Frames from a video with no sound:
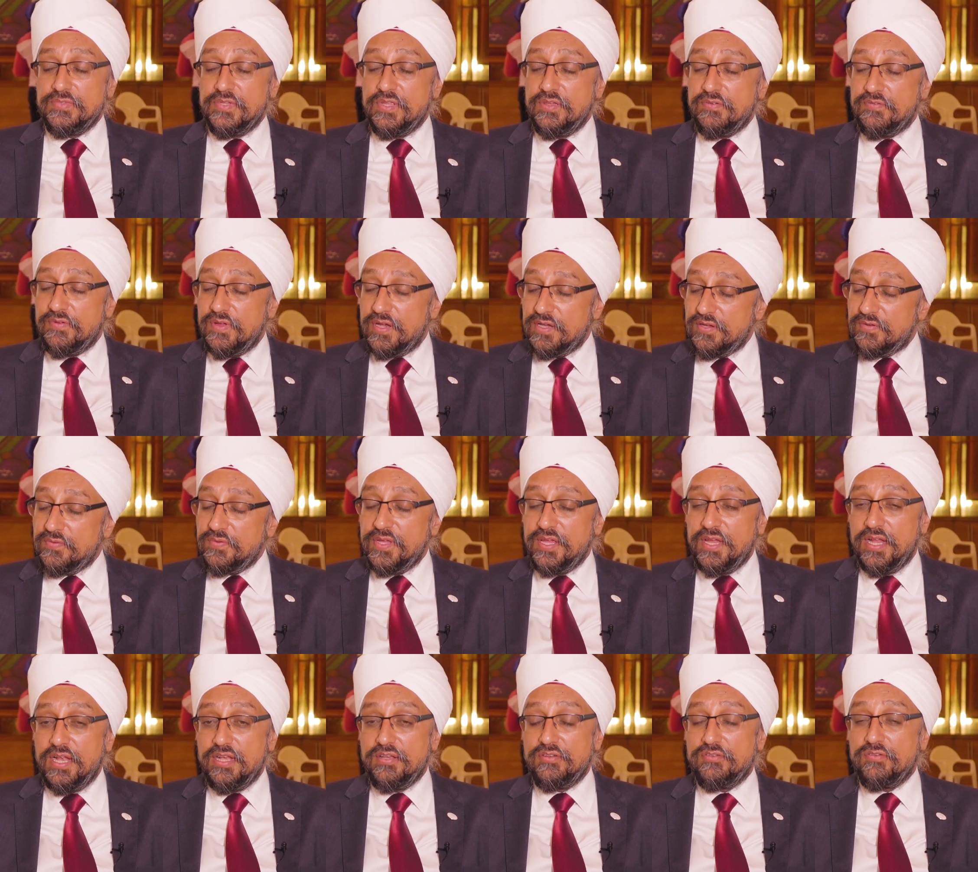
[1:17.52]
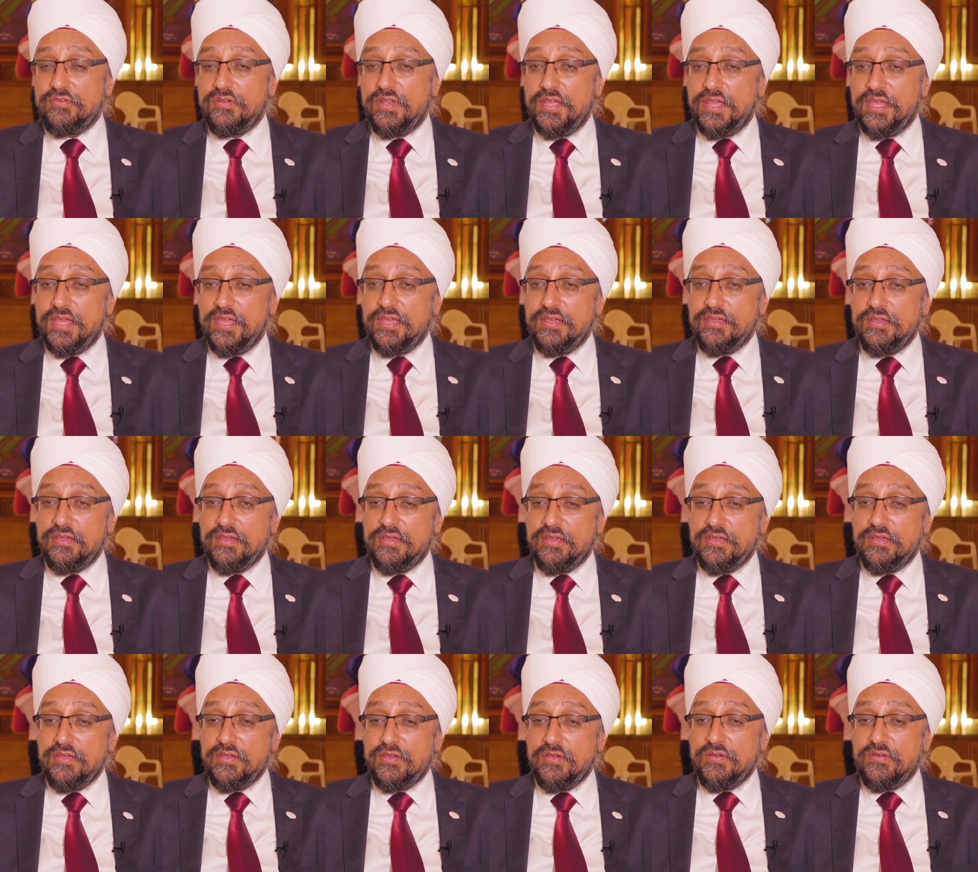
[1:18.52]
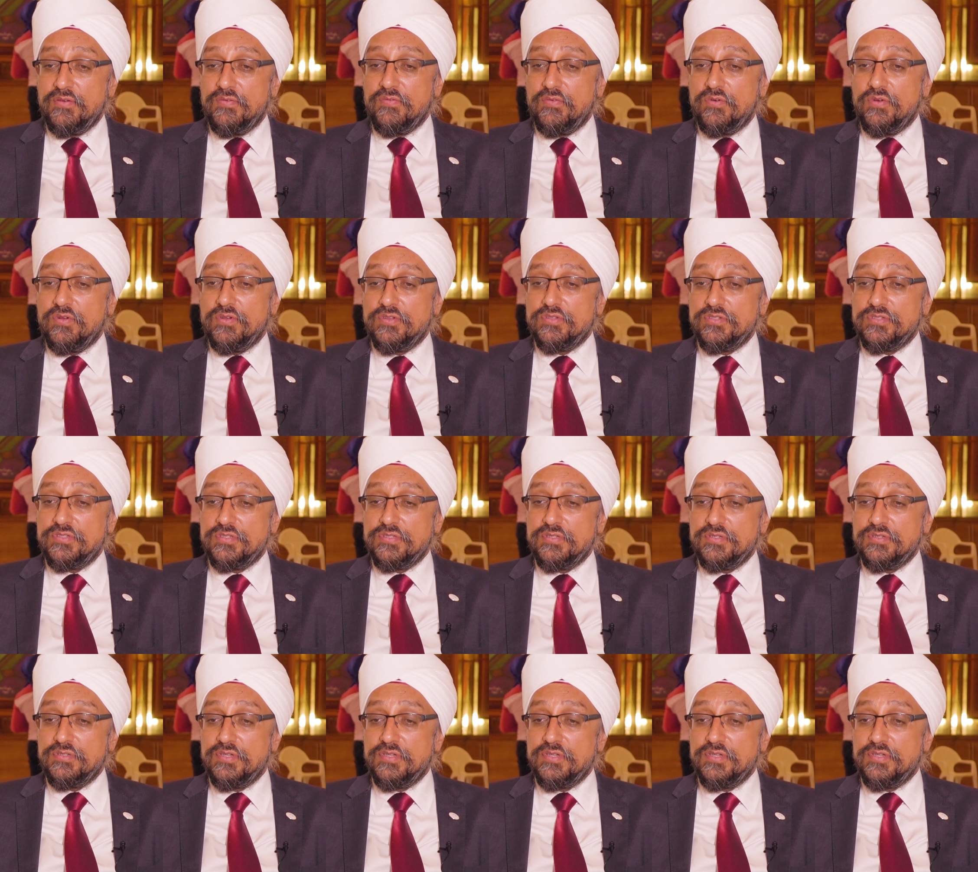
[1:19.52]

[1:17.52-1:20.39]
The event we held today was